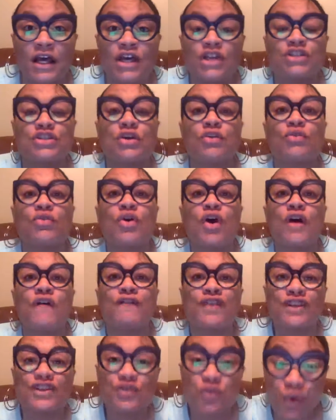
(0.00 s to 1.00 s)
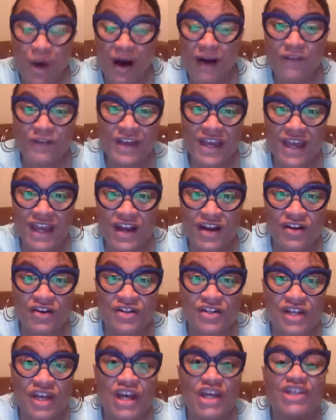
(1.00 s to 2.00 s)
So for 12
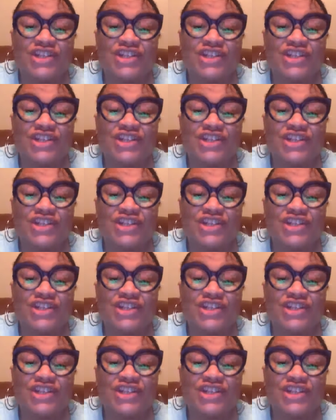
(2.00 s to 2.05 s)
years,